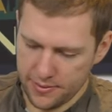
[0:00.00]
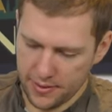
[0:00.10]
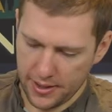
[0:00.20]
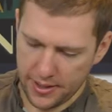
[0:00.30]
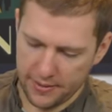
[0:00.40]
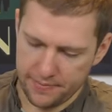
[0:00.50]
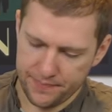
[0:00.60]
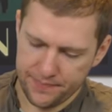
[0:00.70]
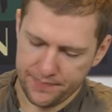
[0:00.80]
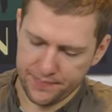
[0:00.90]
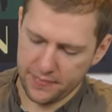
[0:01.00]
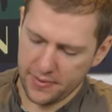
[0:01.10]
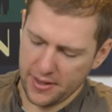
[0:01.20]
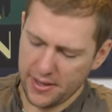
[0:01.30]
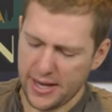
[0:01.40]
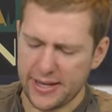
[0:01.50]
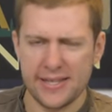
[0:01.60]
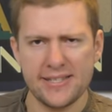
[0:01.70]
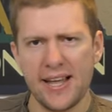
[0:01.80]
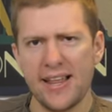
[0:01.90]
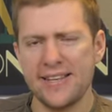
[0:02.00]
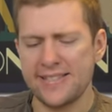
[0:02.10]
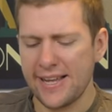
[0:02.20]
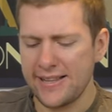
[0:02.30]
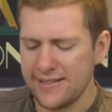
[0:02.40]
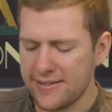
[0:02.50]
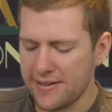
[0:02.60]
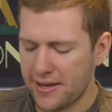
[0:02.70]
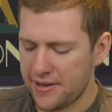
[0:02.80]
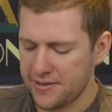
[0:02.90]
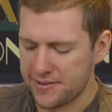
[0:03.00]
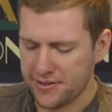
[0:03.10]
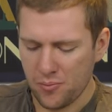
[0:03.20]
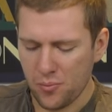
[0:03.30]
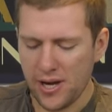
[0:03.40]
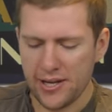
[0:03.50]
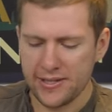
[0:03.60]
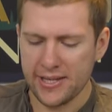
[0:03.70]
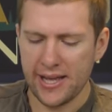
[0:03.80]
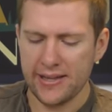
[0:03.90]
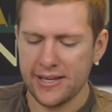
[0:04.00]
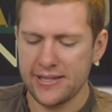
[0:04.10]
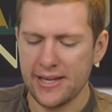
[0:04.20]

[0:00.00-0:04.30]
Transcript: Um, yeah, they se they send it somewhere to get these.